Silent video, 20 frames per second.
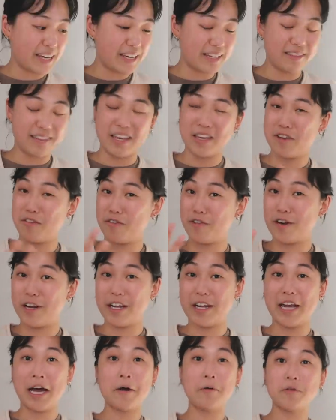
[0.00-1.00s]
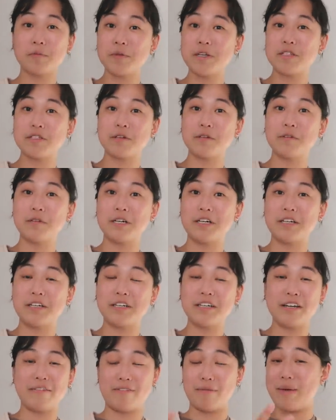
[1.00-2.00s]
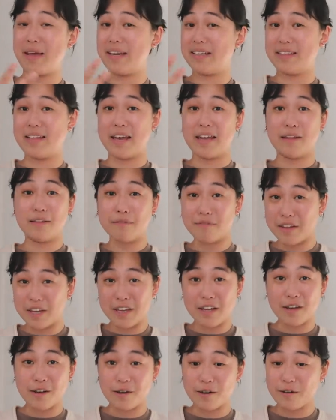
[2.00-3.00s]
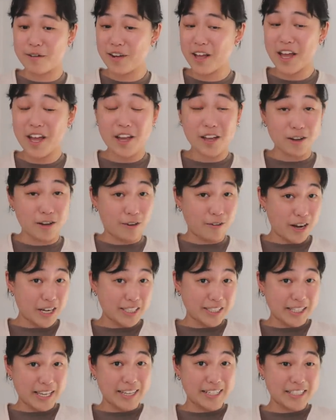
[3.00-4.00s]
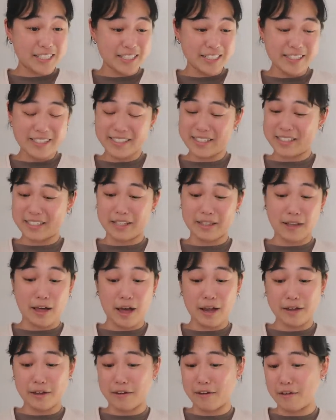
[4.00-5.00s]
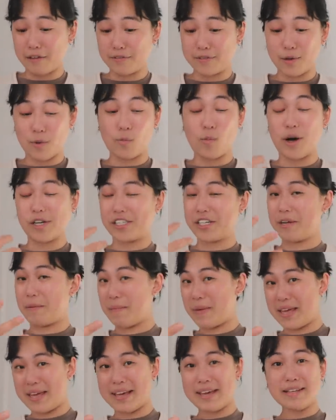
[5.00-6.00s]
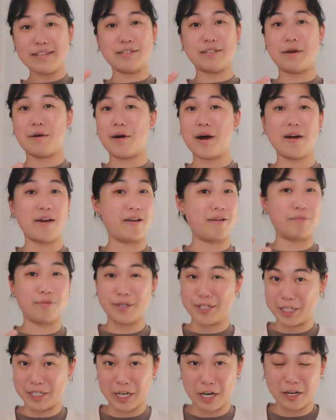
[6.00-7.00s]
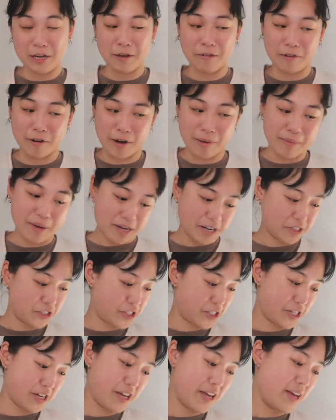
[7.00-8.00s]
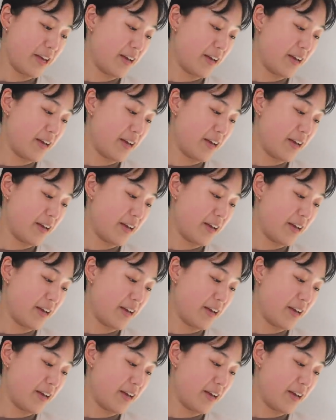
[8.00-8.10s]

it. Thank you for hanging out with me so long. If you made it to the end of the video, congratulations. It's a lot of watching me, so I appreciate you very much.